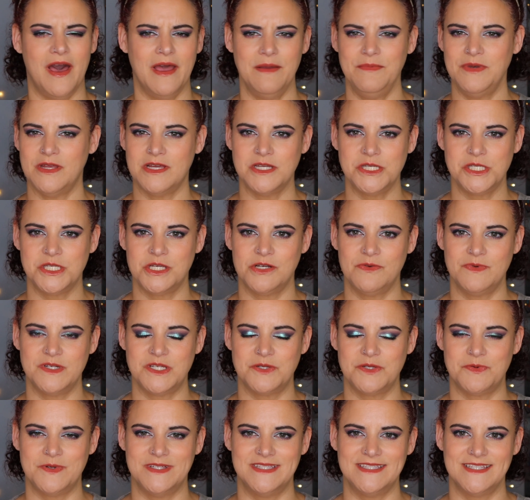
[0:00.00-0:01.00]
I'm not sure
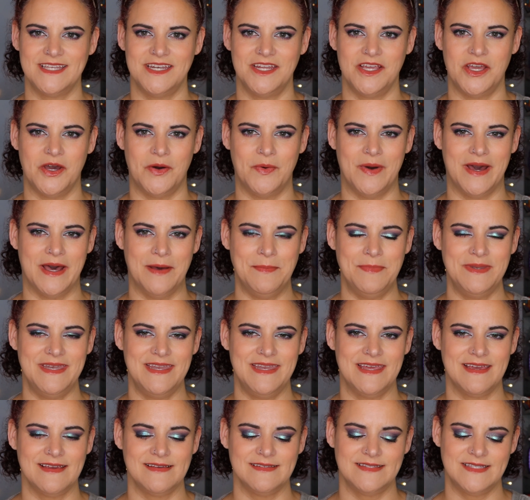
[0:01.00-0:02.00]
which one's gonna go up
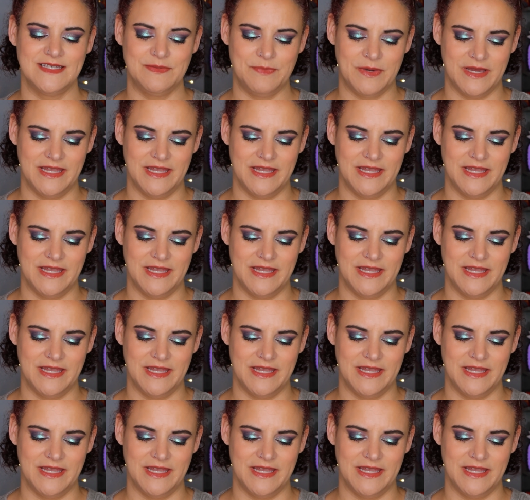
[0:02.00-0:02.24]
next,